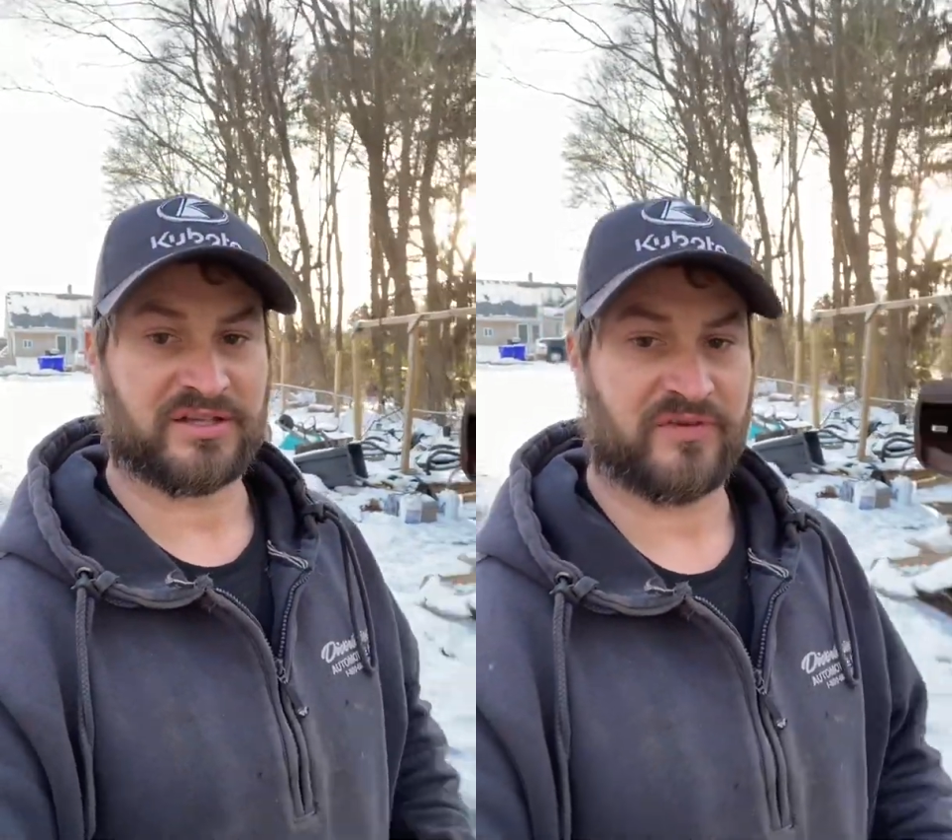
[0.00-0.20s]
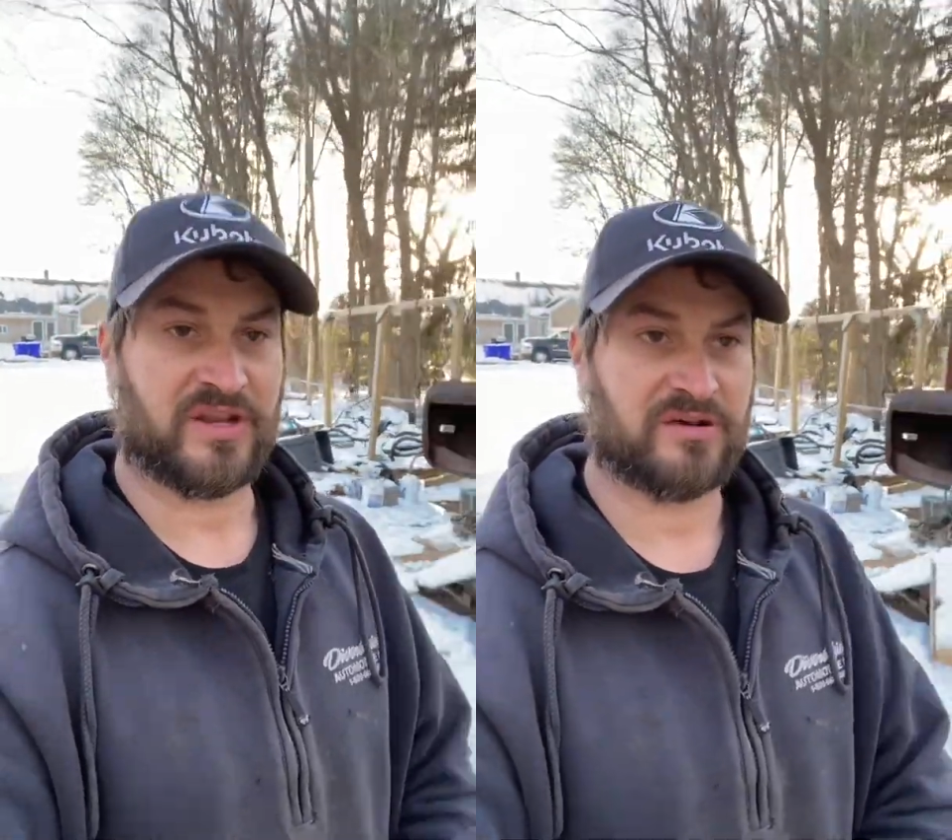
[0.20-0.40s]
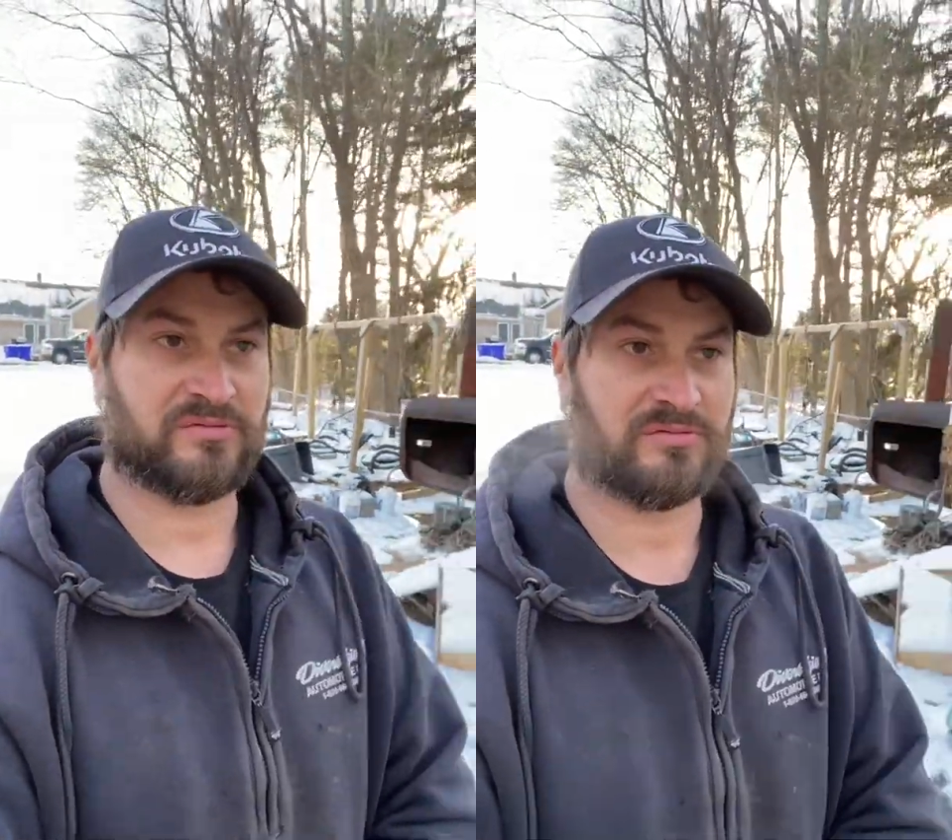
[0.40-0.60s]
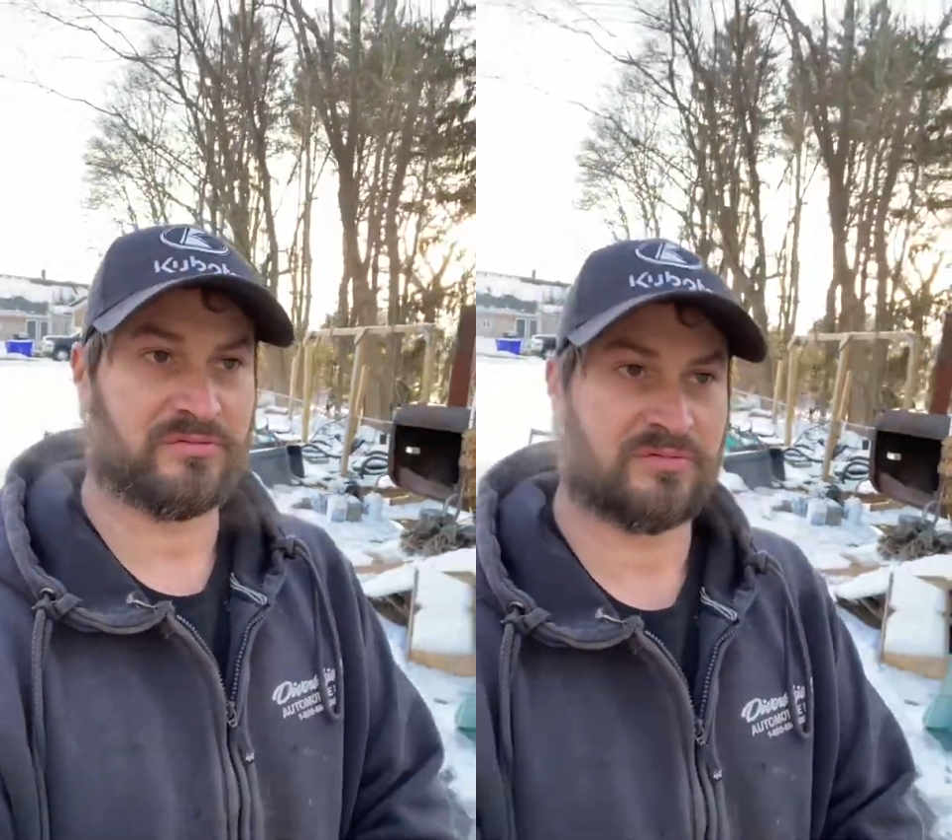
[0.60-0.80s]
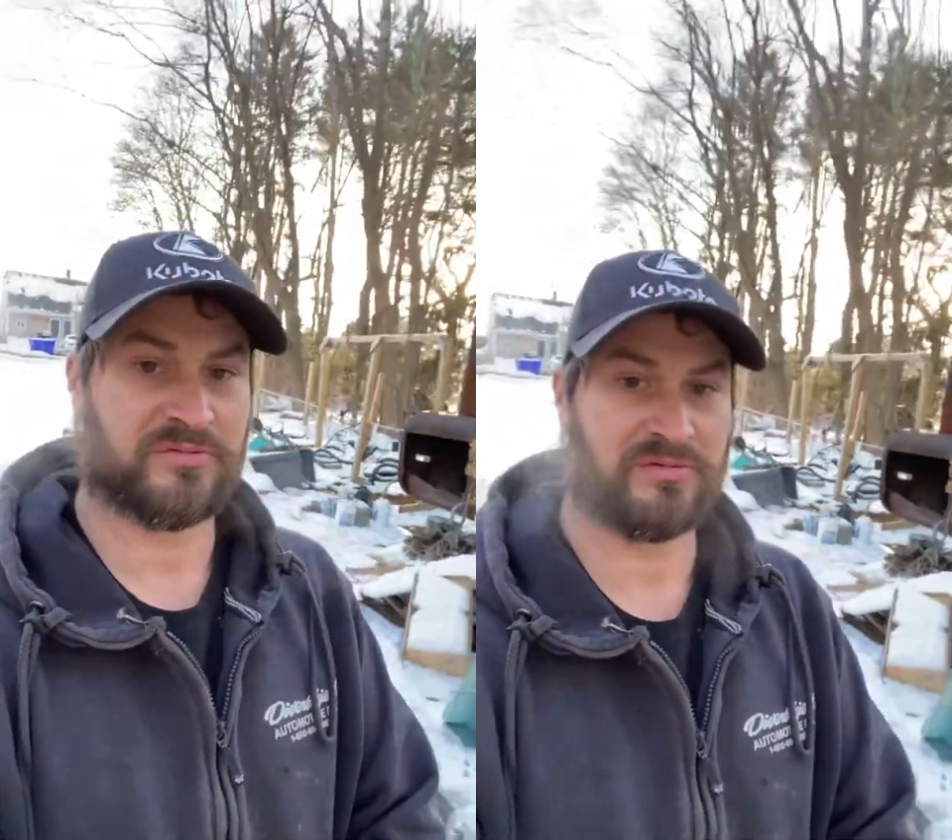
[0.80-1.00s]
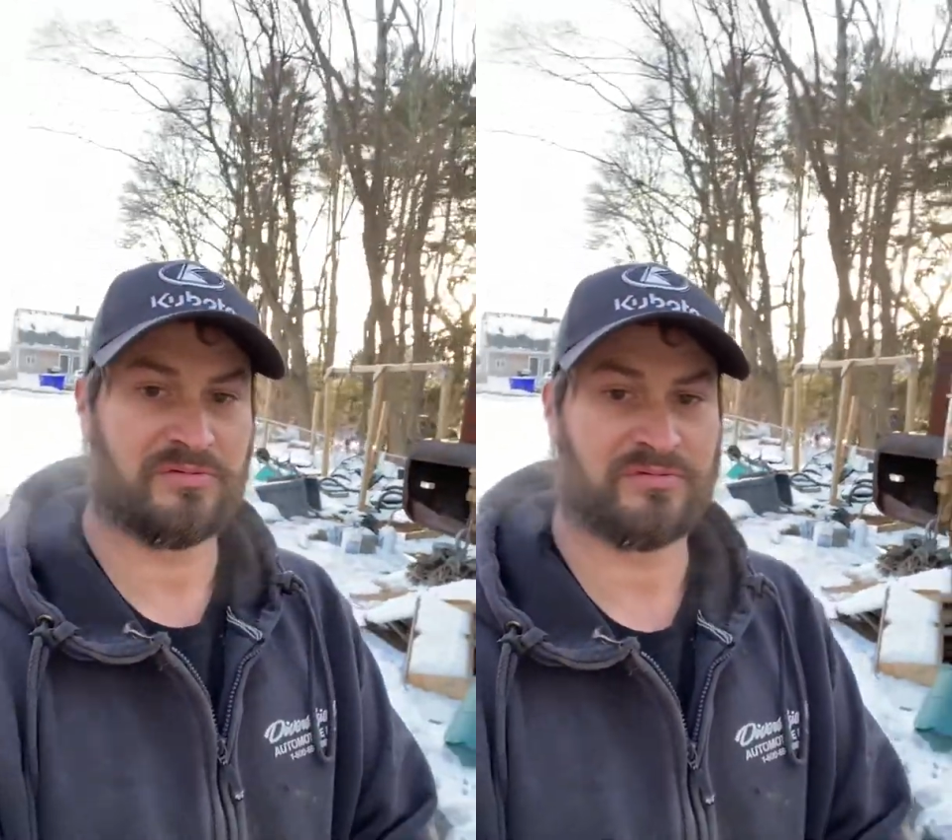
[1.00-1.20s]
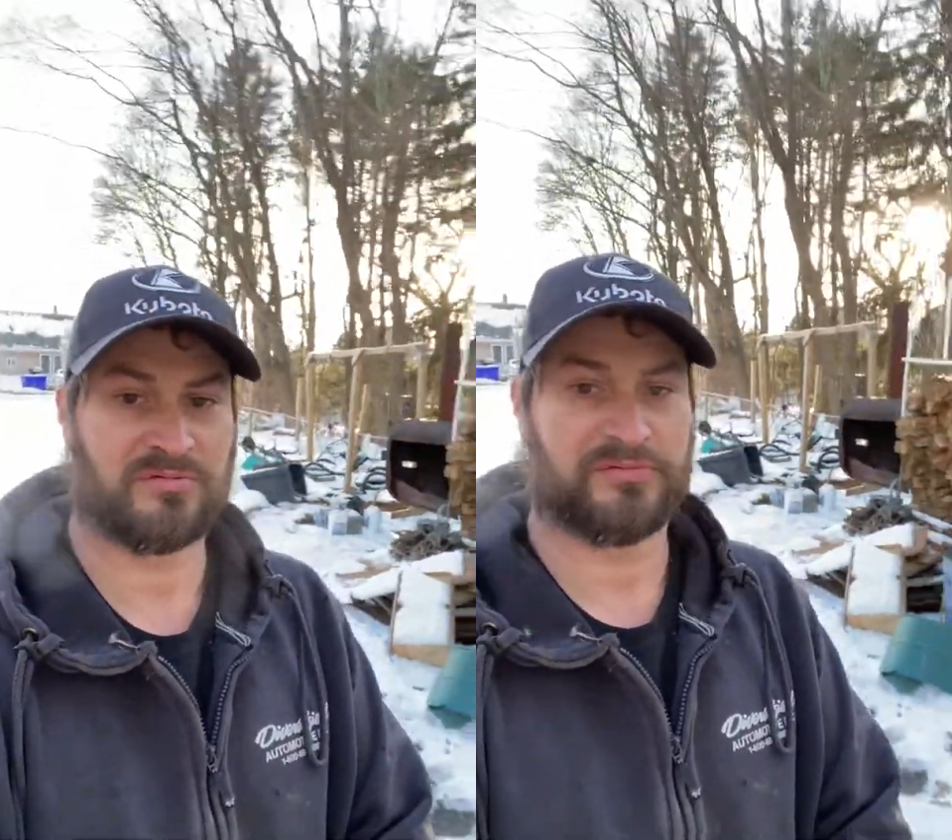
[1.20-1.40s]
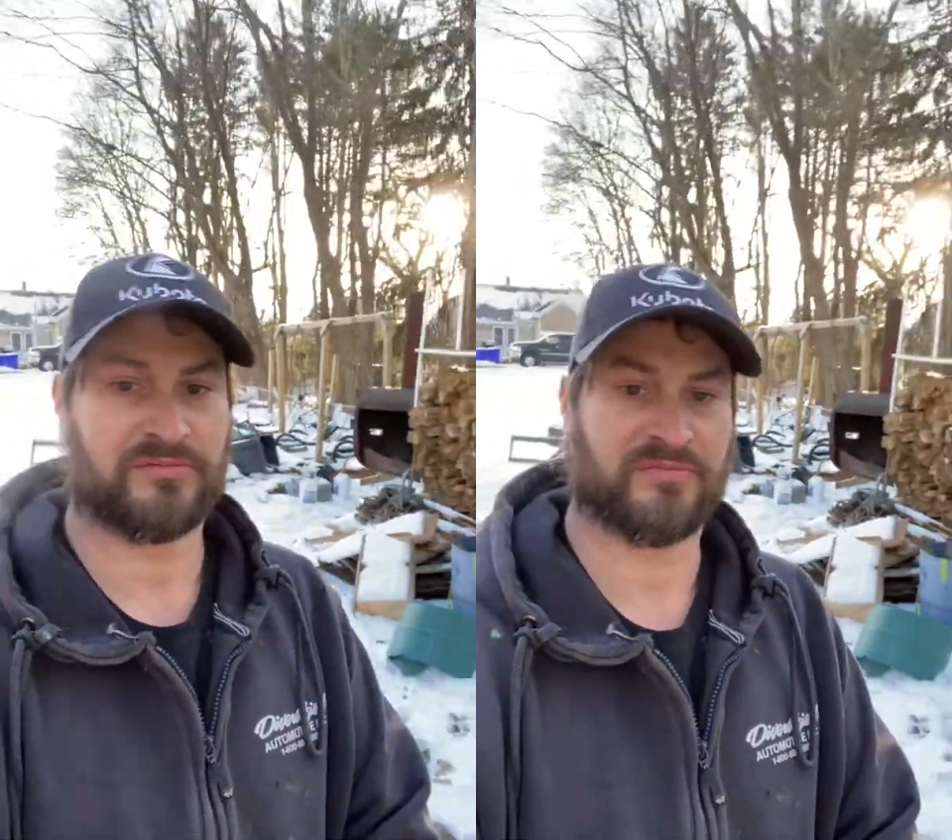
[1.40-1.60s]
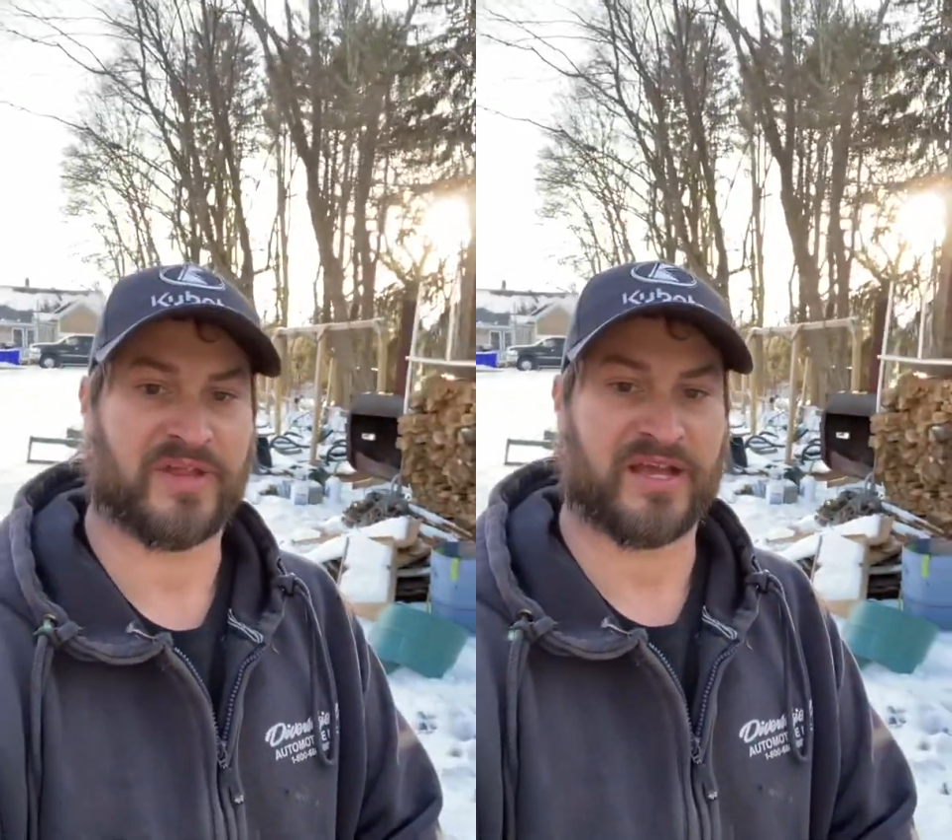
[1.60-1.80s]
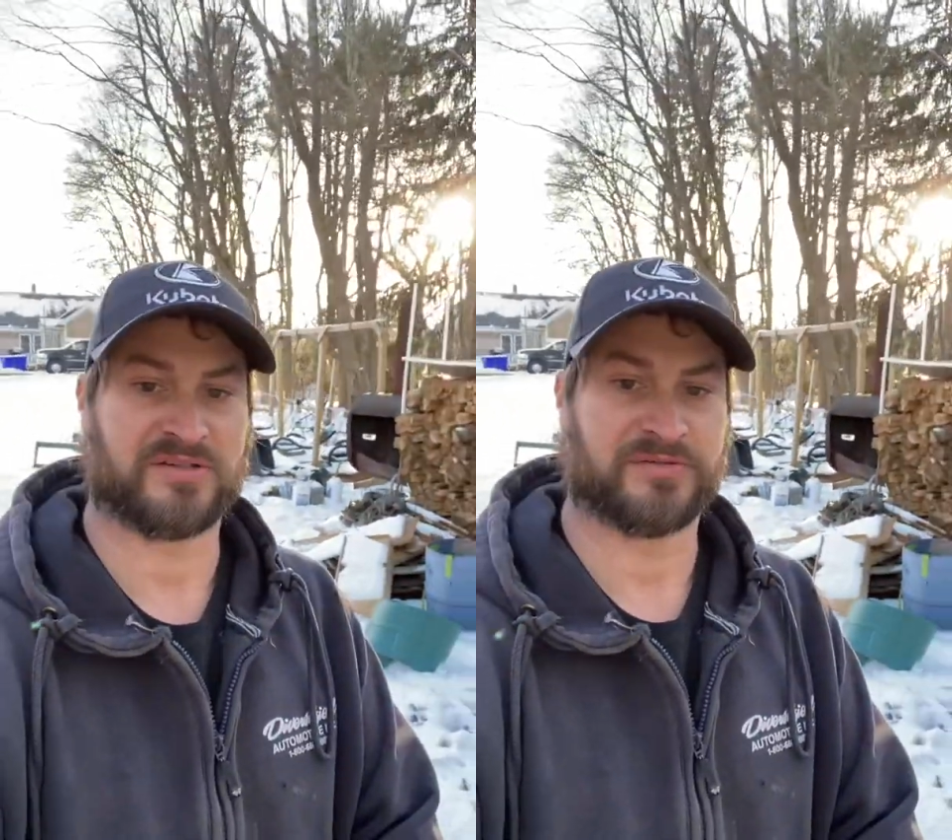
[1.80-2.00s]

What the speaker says: video. Thanks.